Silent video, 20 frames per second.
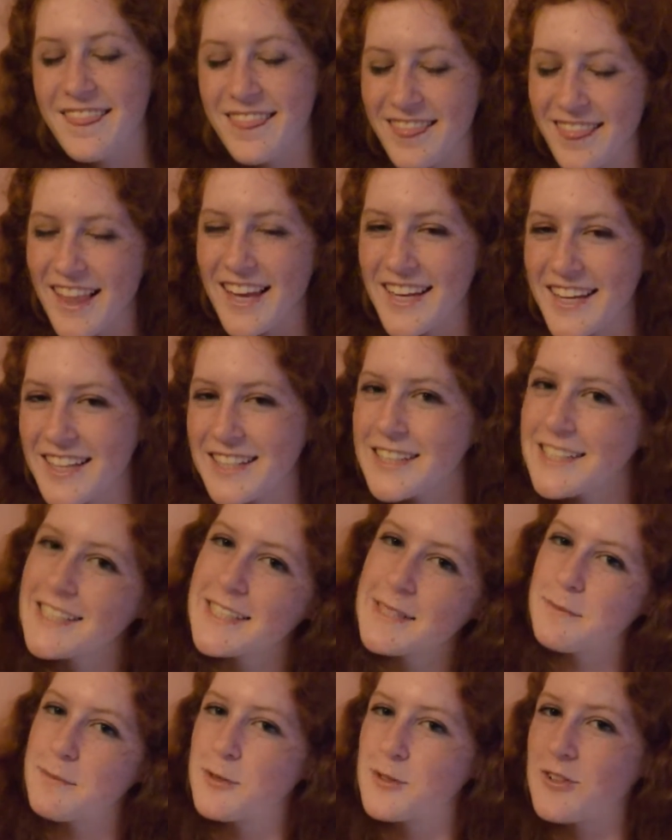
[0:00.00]
Like,
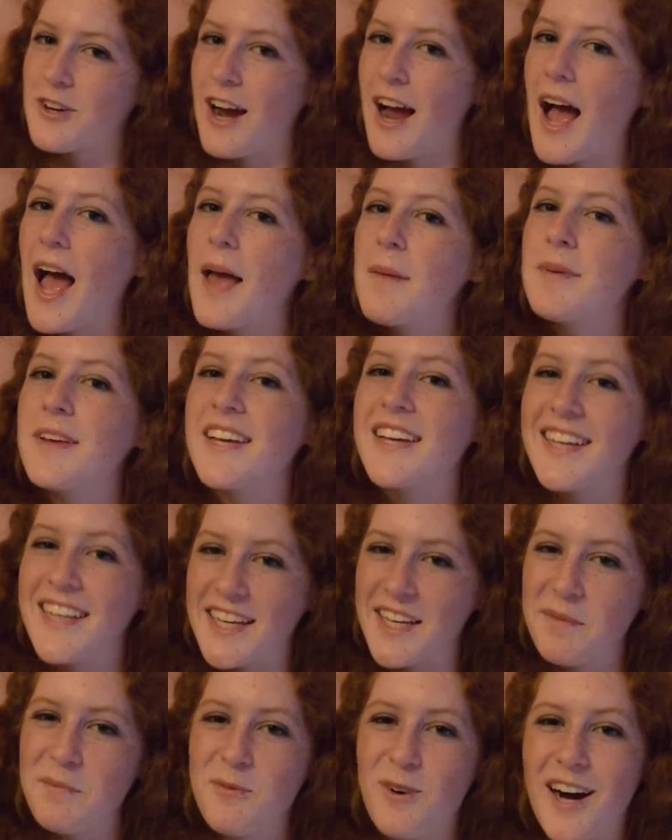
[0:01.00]
subscribe, and
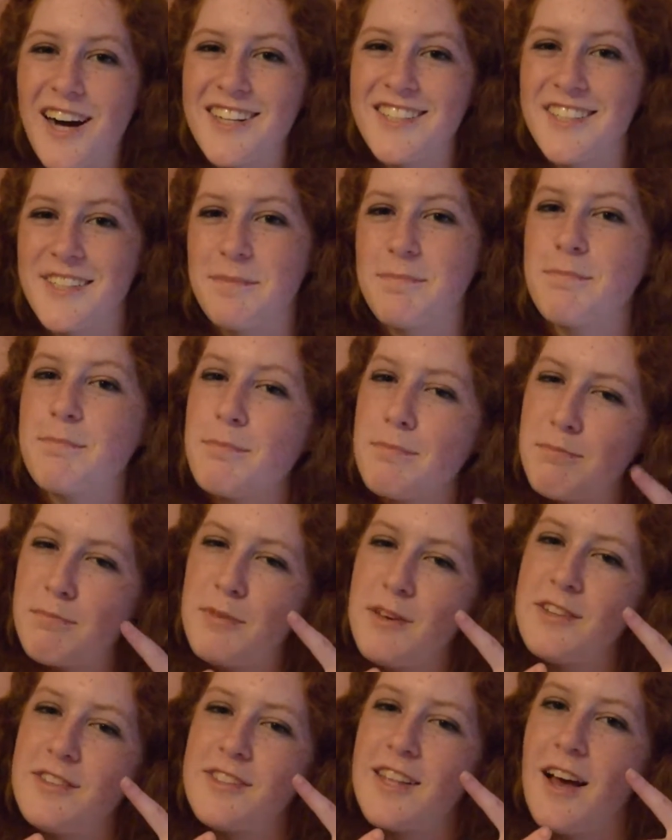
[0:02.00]
keep watching.
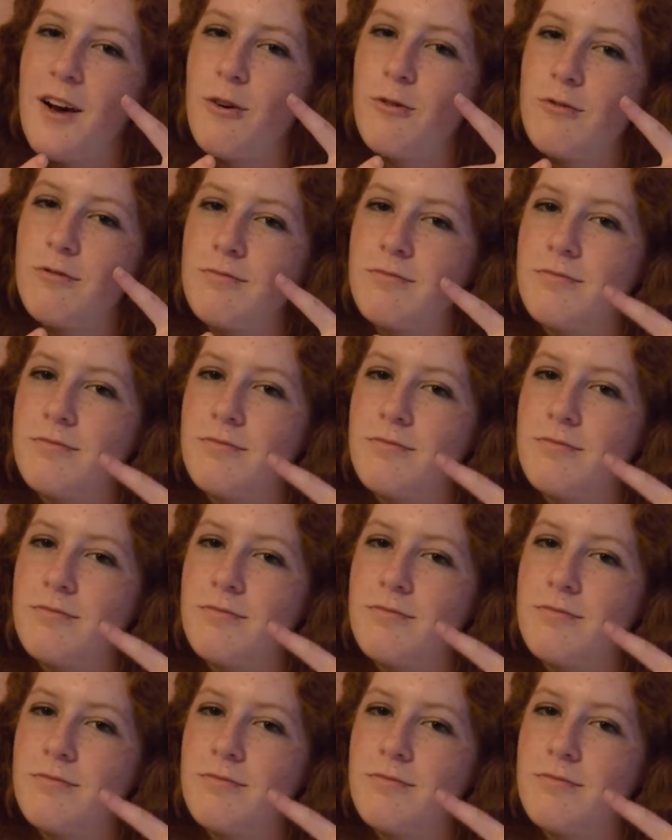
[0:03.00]
Peace out.